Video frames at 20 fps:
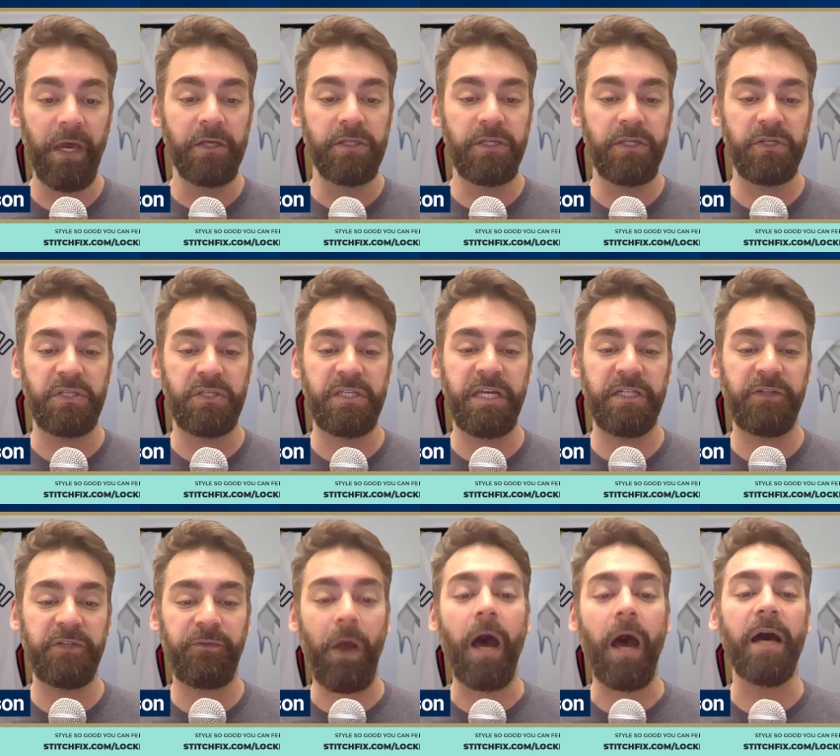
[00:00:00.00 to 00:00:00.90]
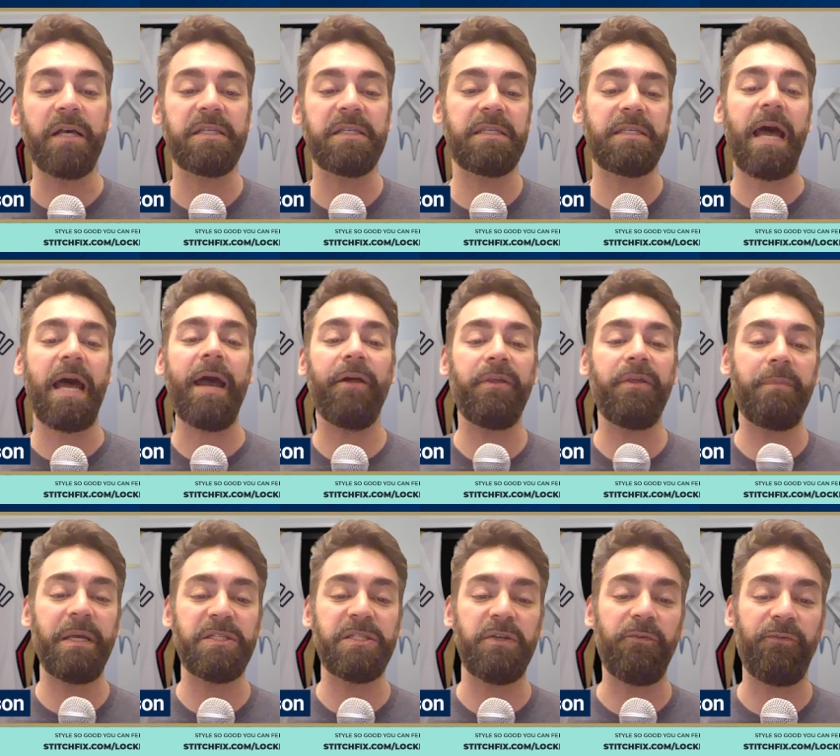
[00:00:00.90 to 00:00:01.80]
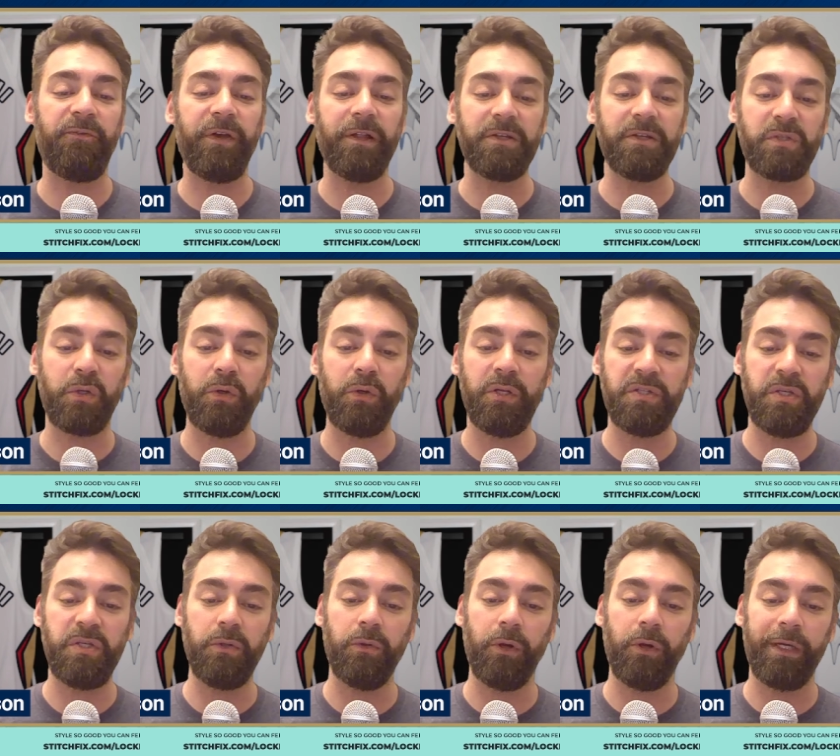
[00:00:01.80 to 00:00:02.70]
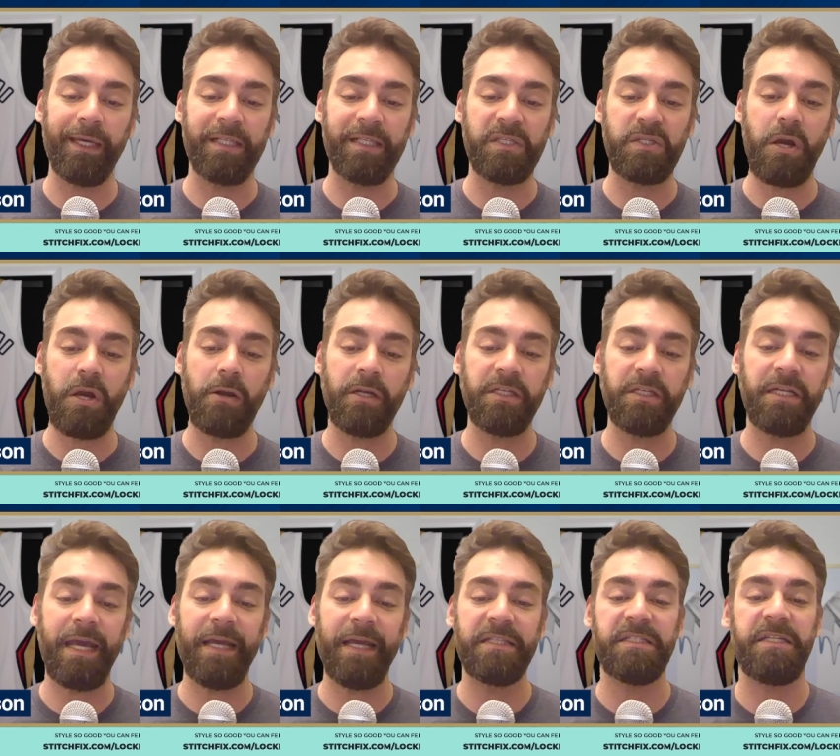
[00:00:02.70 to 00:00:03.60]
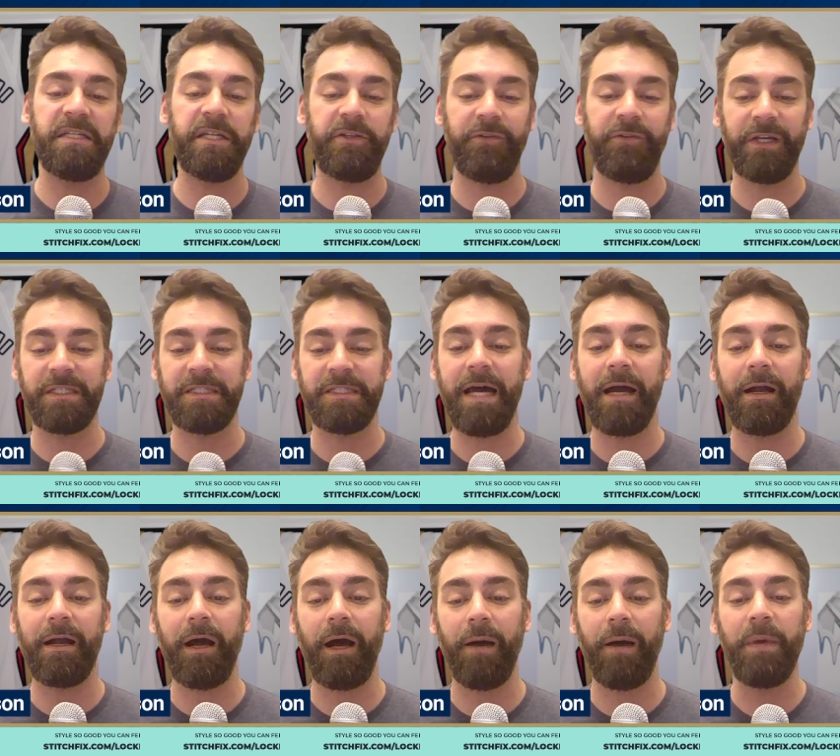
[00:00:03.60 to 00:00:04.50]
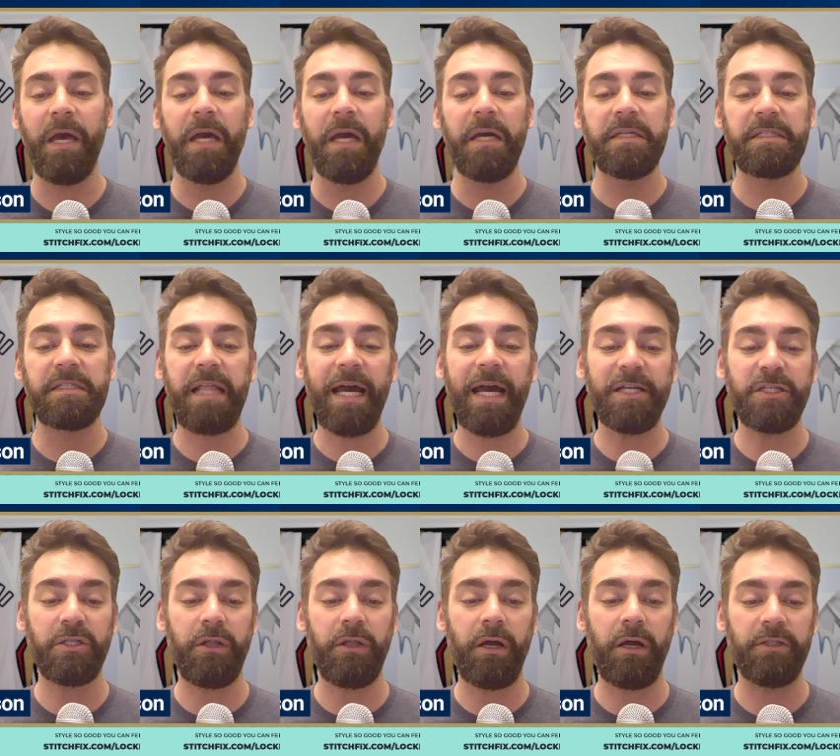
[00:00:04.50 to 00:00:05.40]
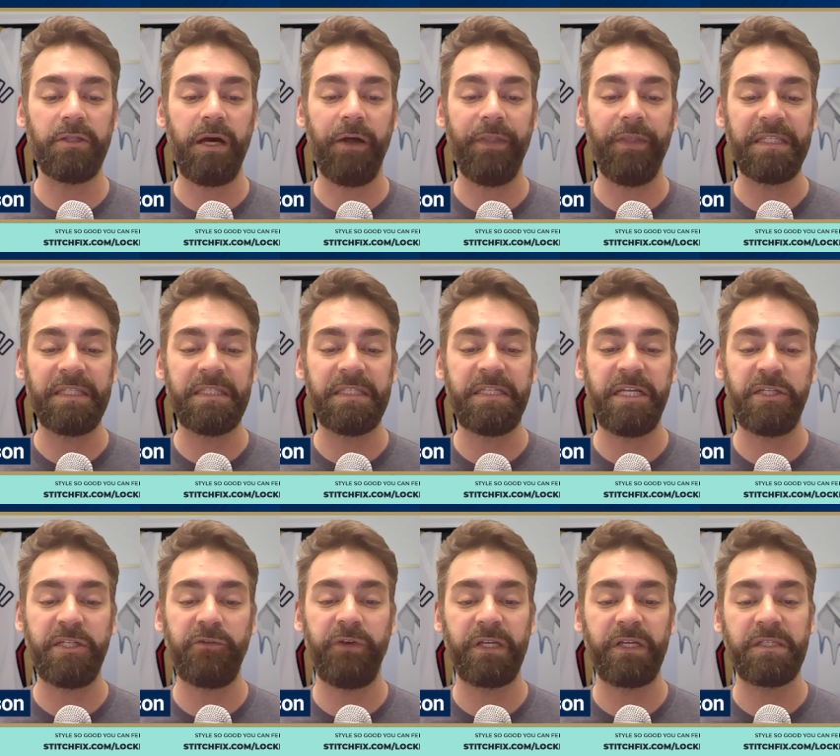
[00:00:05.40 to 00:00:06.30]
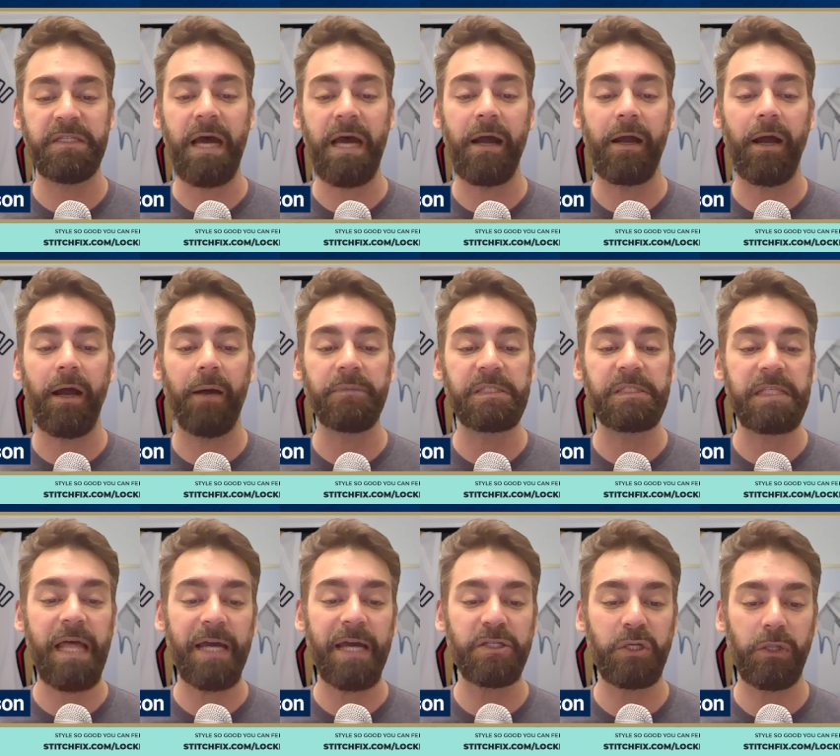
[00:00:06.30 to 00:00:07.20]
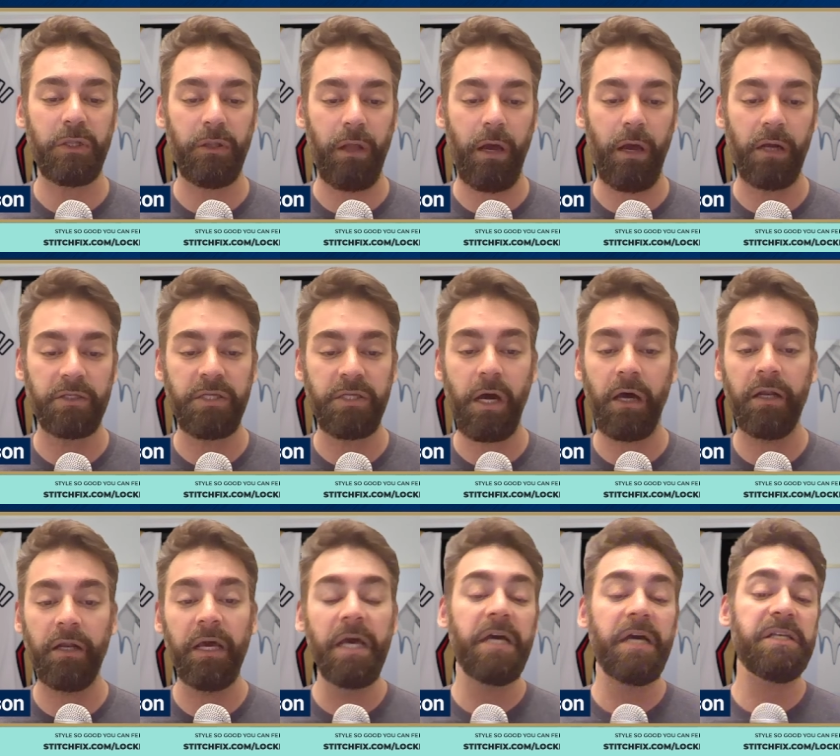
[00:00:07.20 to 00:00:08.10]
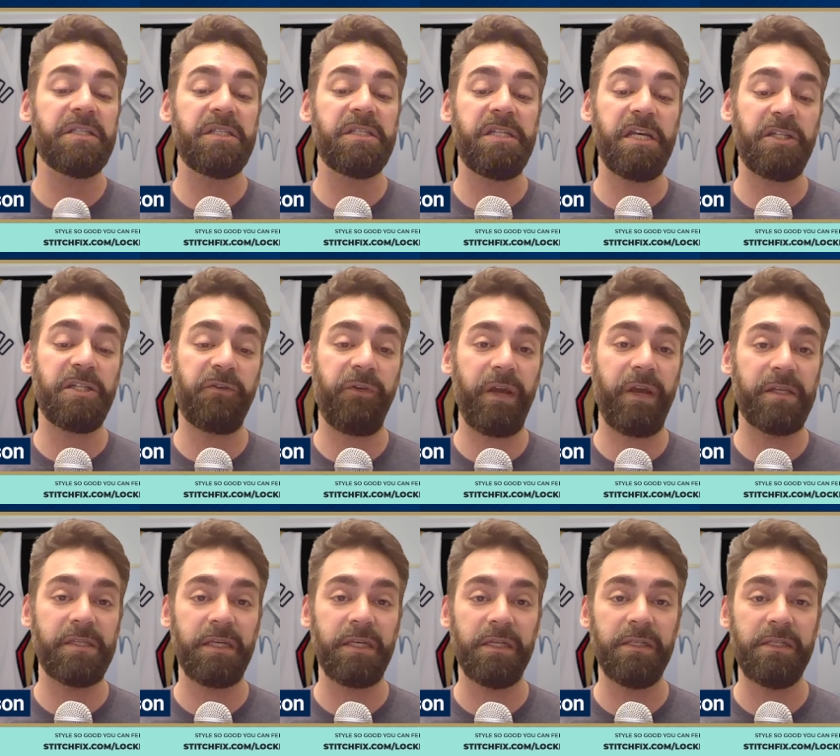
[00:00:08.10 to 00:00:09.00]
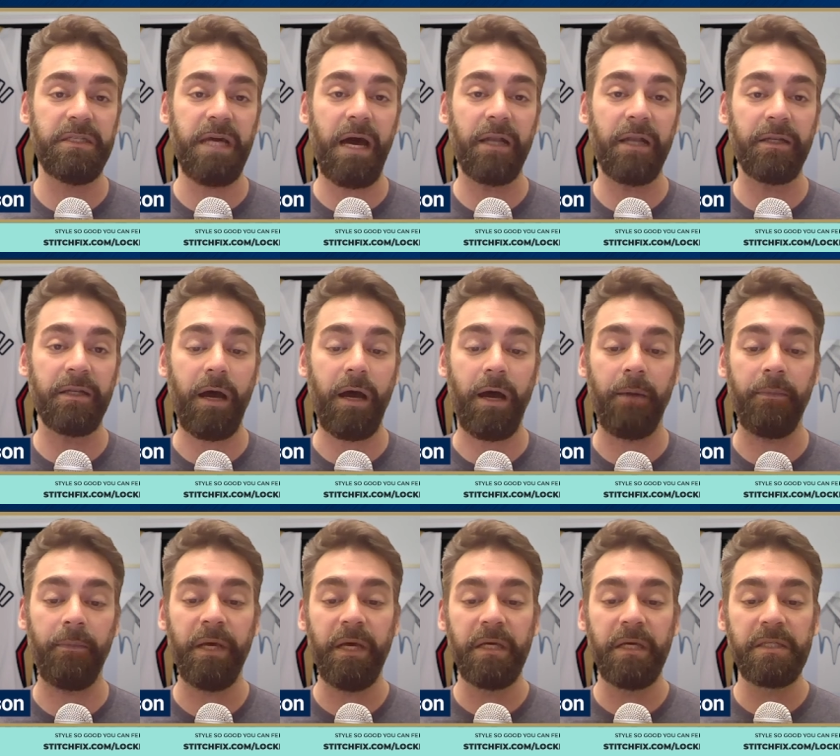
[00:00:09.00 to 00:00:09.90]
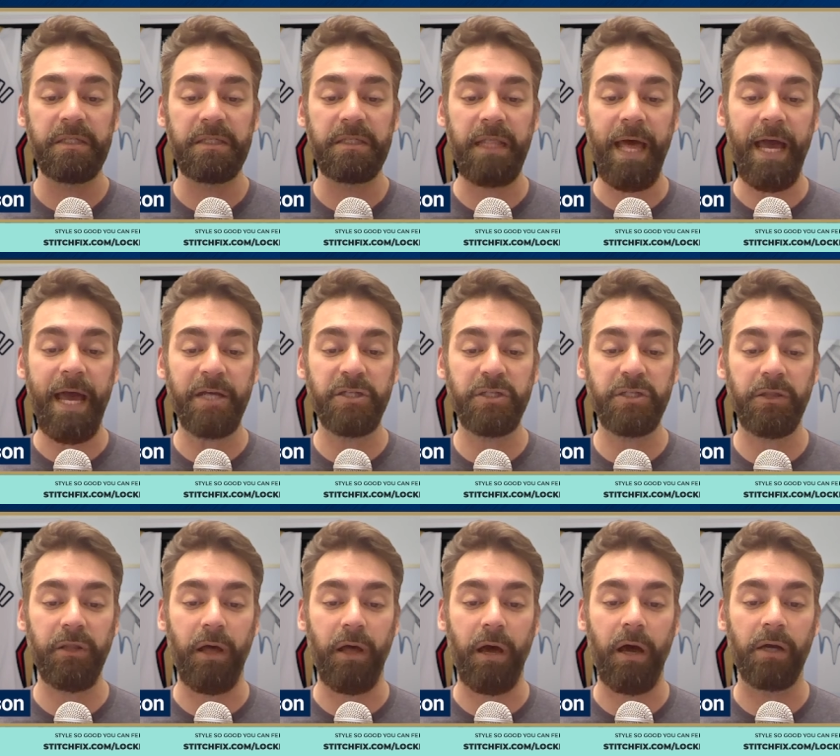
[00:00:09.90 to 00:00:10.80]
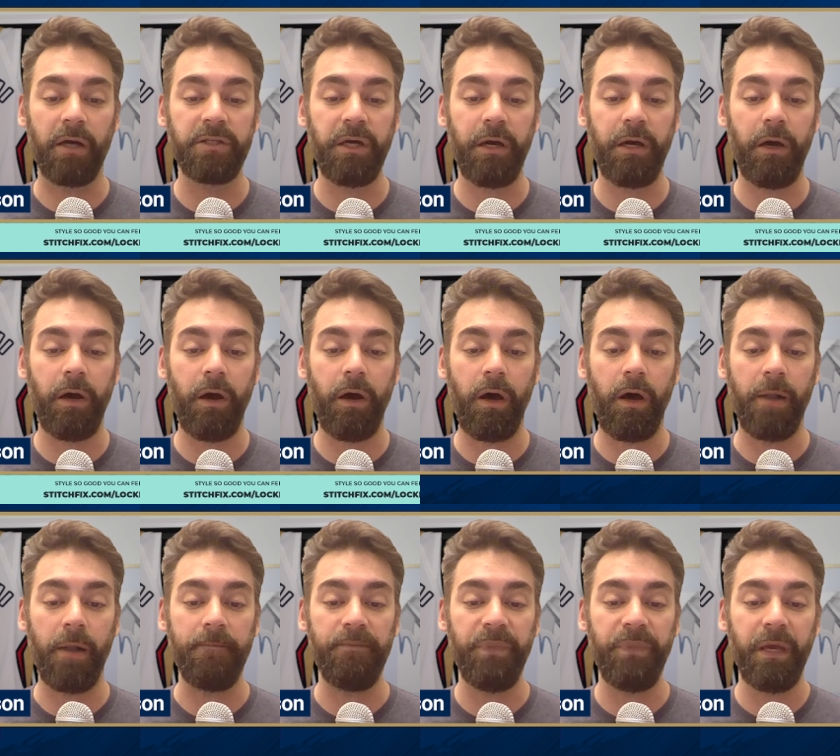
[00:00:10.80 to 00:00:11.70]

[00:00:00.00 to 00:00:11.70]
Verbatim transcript: So Stitch uh, style that makes you feel as good as you look. Get started today at stitchfix.com slash locked on. That's stitchfix.com slash locked on. Stitchfix.com slash locked on.